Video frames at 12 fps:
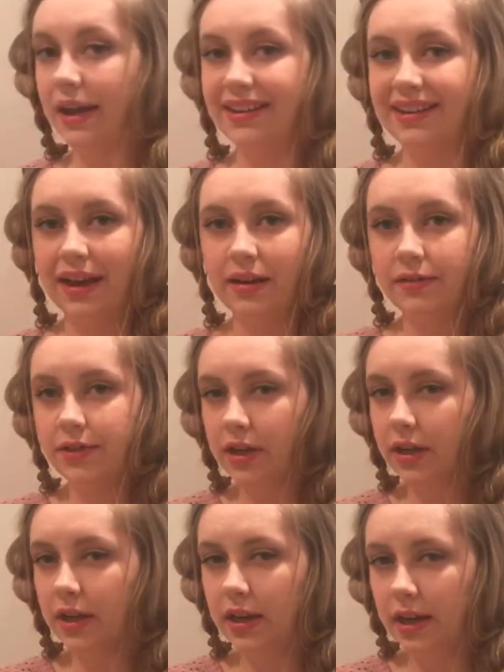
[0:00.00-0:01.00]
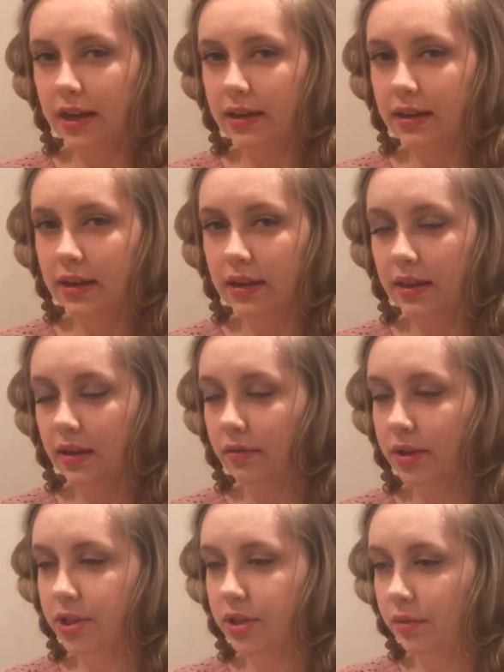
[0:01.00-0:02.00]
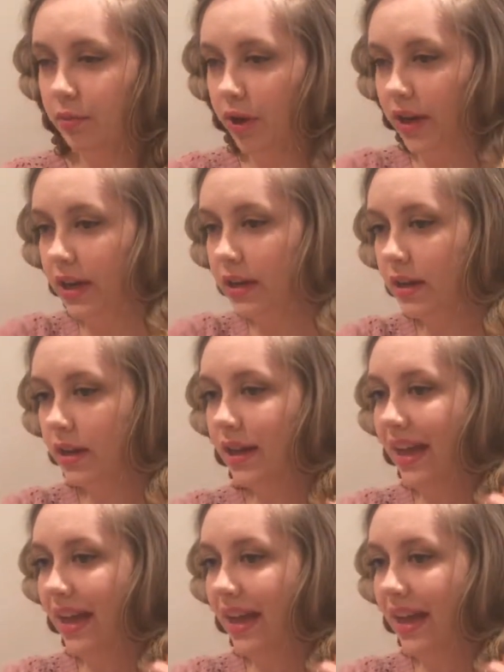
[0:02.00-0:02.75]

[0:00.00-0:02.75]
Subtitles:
and kind of tuck it in the original braid,